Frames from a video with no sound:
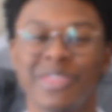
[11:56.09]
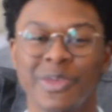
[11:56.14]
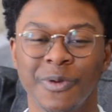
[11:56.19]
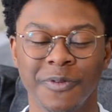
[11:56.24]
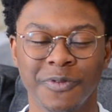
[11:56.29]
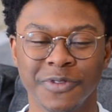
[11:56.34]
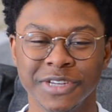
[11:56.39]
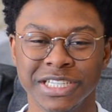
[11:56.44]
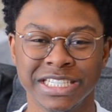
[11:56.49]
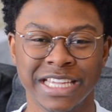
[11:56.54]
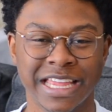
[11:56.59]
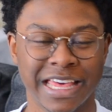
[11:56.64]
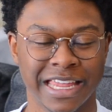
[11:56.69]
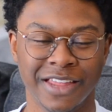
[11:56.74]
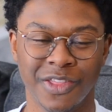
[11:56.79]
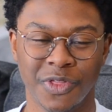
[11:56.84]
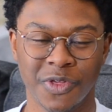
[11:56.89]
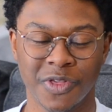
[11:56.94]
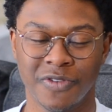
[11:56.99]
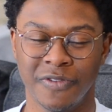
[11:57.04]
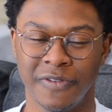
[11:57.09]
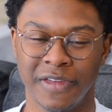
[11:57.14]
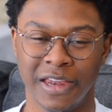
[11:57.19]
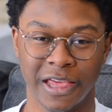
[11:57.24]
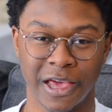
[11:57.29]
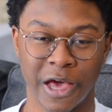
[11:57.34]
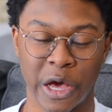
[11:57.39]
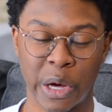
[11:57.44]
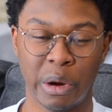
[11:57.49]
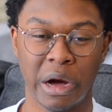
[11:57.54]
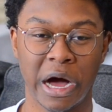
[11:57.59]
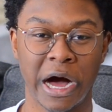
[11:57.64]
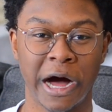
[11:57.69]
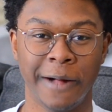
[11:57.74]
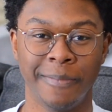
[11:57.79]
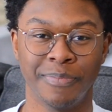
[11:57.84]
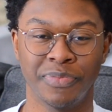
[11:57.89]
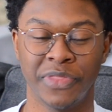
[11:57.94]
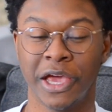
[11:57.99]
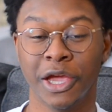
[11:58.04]
so we've reached the end of this video.
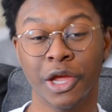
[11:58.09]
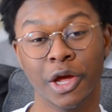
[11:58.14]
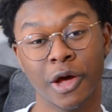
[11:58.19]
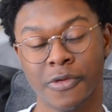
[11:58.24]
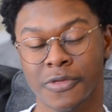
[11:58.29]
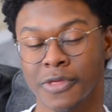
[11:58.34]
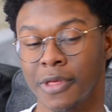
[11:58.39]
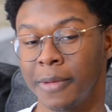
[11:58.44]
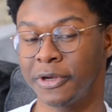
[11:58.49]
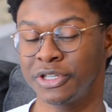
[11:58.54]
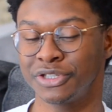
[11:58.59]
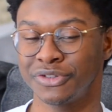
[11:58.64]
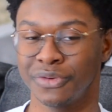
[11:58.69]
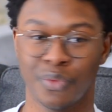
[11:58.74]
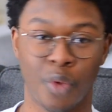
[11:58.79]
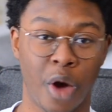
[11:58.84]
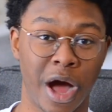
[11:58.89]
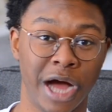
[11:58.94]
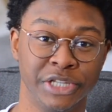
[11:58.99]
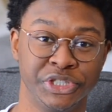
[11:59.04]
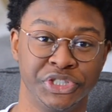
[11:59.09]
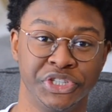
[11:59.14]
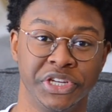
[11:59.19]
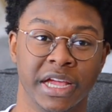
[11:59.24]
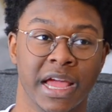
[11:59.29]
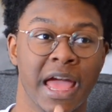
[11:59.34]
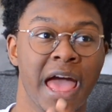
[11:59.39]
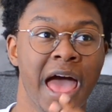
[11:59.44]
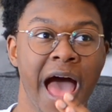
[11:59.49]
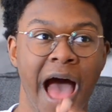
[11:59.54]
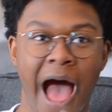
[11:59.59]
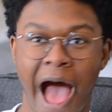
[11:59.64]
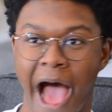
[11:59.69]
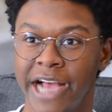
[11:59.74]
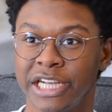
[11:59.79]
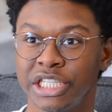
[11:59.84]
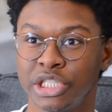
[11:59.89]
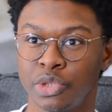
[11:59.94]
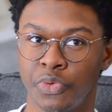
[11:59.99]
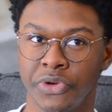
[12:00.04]
Thank y'all so much for watching.
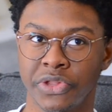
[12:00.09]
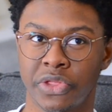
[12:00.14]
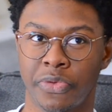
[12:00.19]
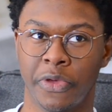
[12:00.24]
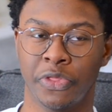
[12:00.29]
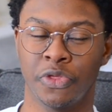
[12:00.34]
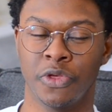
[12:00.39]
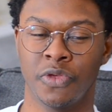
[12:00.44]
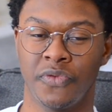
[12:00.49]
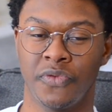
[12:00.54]
I just wanted to make this